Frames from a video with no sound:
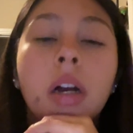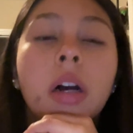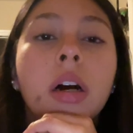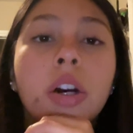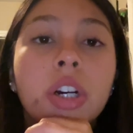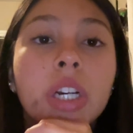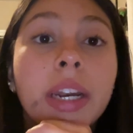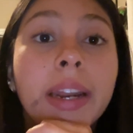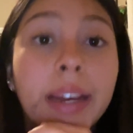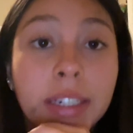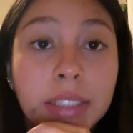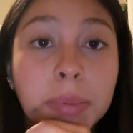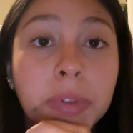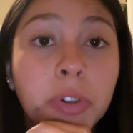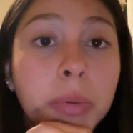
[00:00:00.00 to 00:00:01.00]
Our
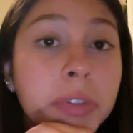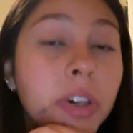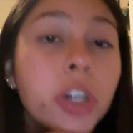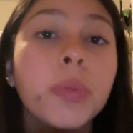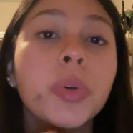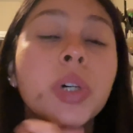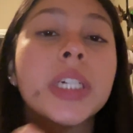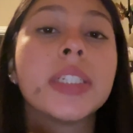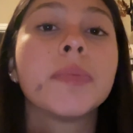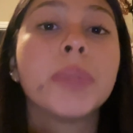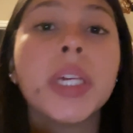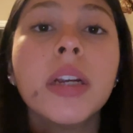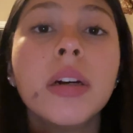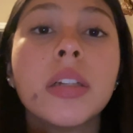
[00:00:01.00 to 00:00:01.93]
next performance variable is speed.